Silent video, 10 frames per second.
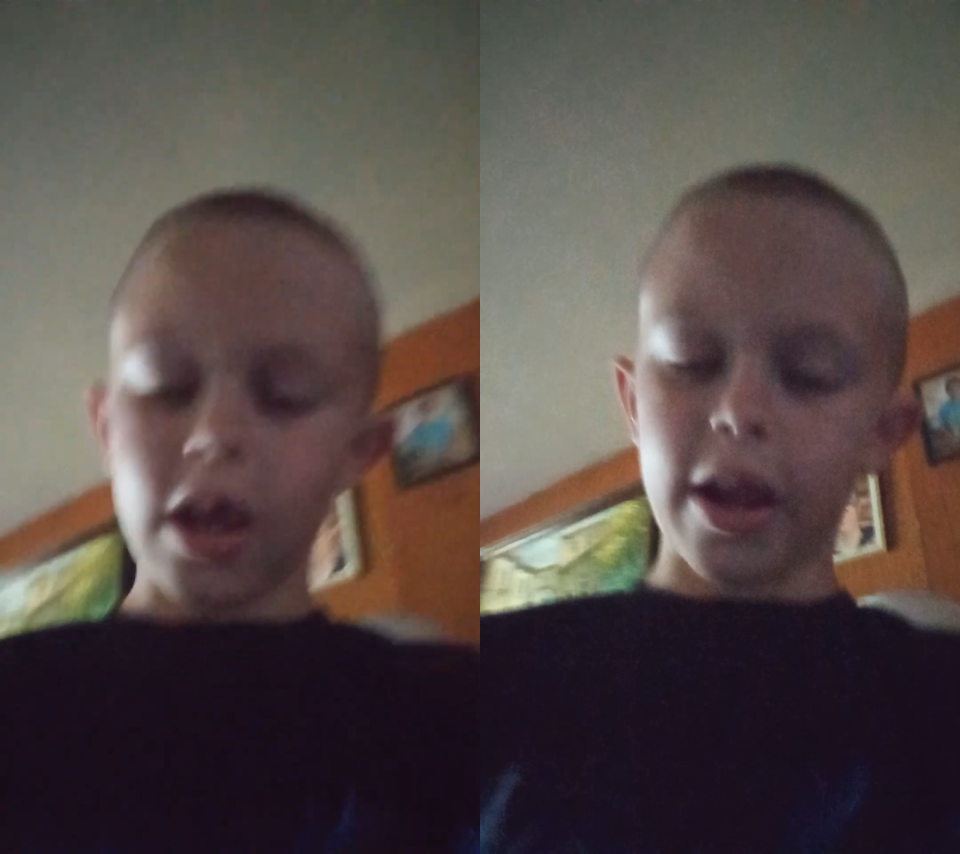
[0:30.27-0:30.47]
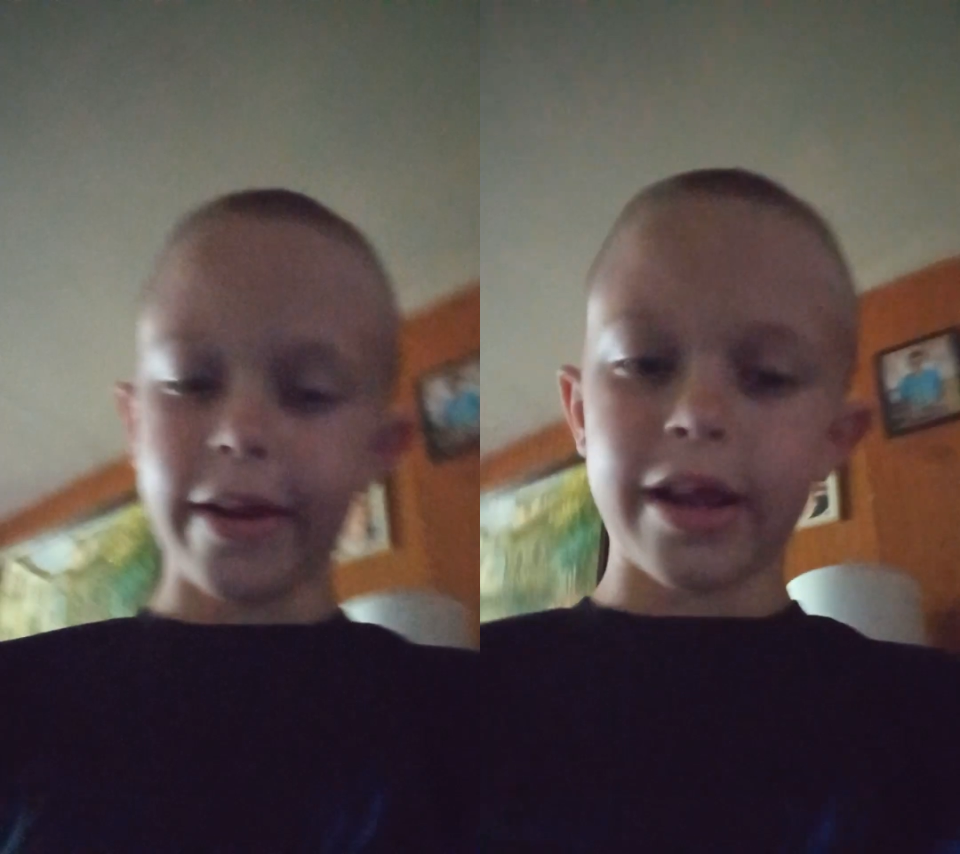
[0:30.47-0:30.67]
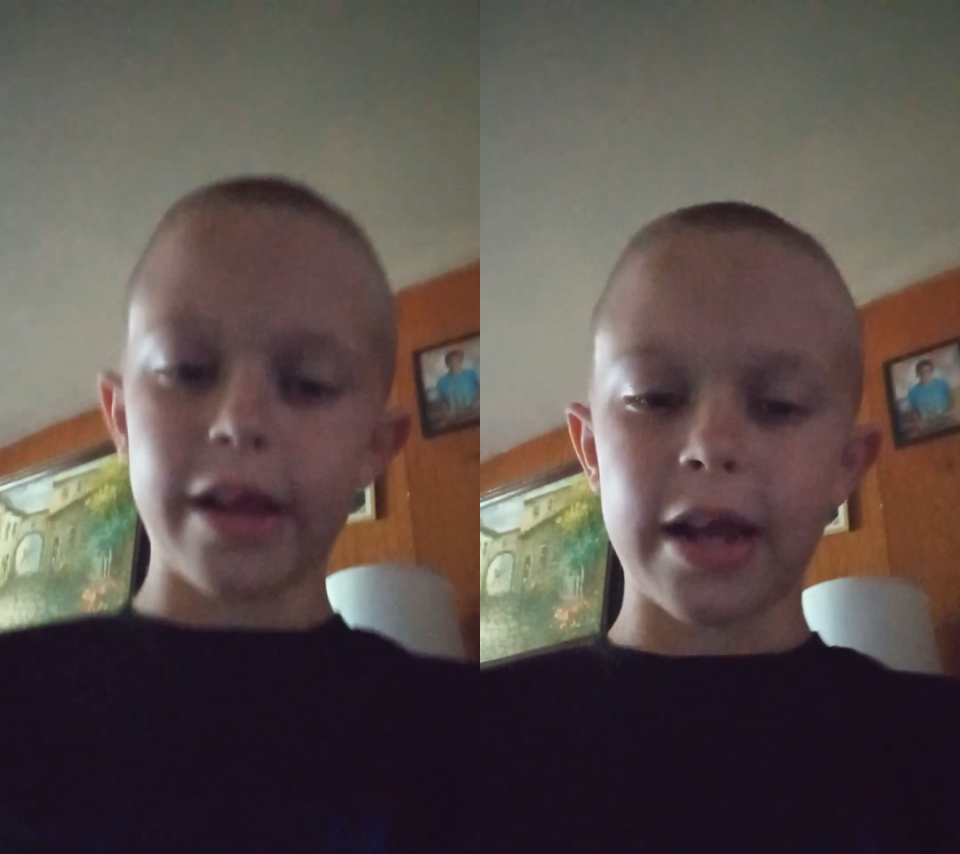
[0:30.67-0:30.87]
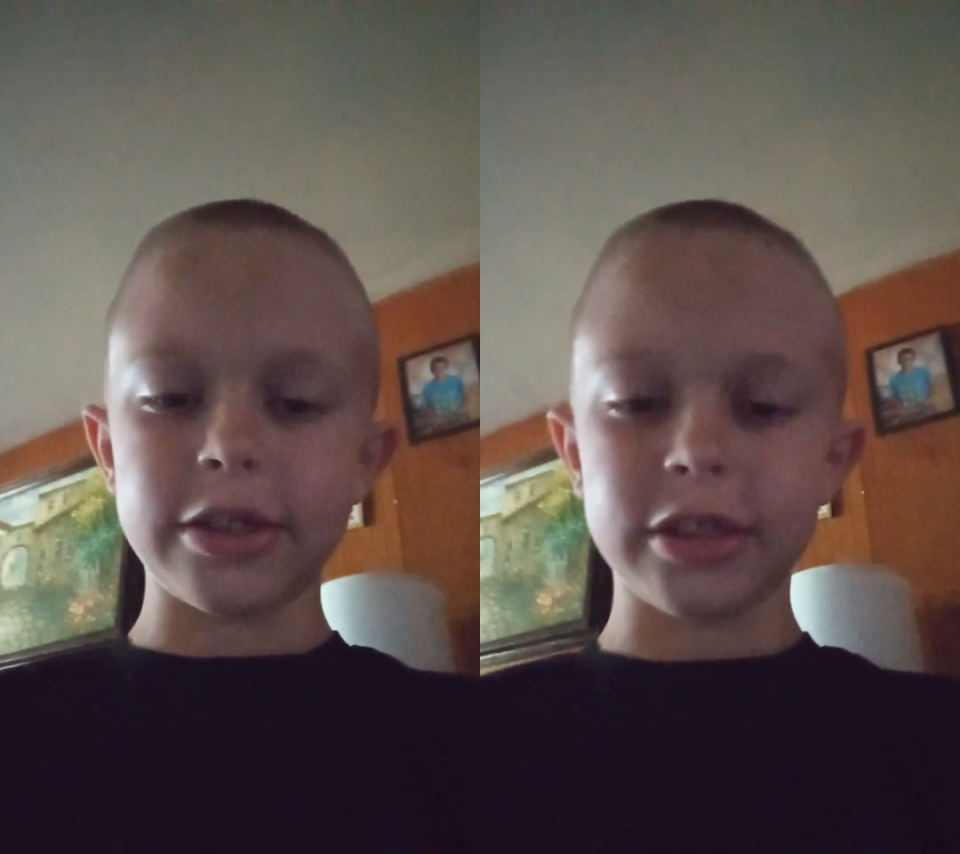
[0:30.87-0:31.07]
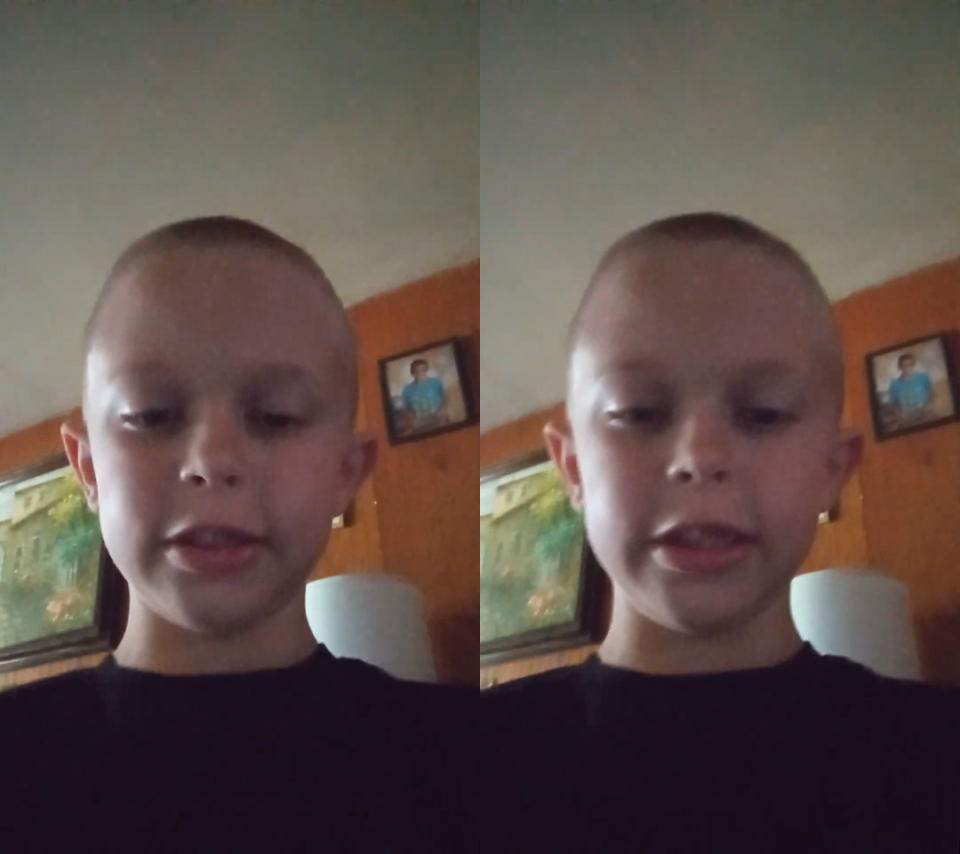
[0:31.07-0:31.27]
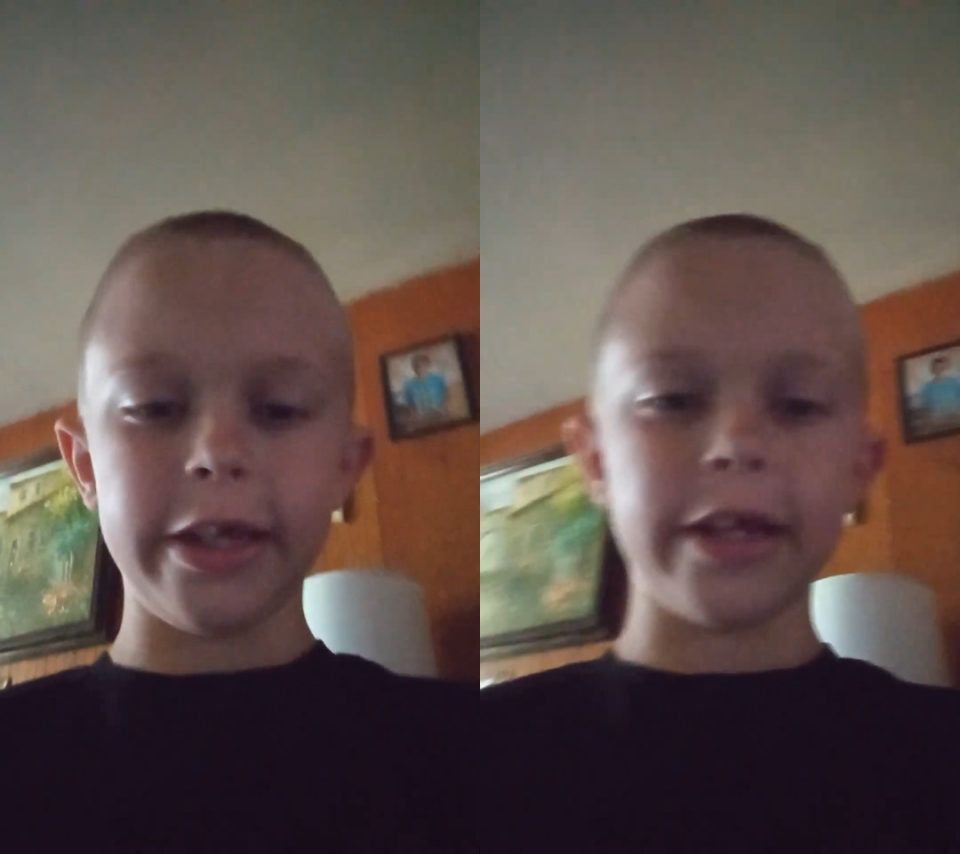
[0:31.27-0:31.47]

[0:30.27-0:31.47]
I, I just need